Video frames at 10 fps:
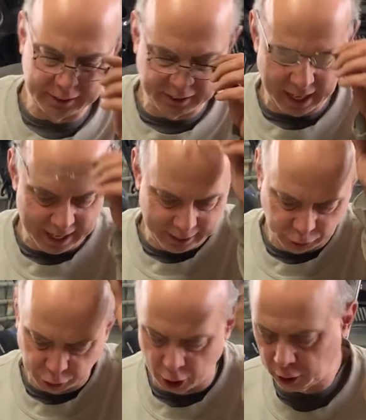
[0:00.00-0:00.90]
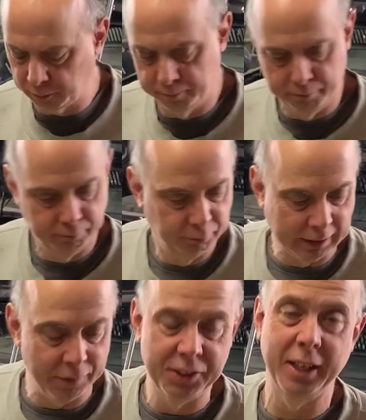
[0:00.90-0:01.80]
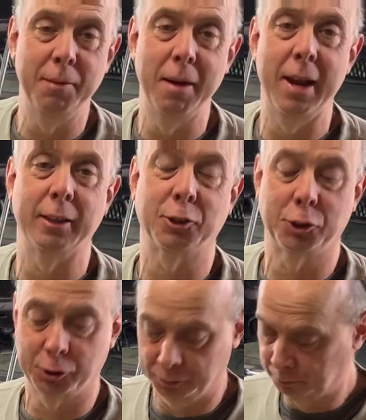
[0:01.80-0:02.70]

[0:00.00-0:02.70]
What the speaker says: stage took 17 minutes.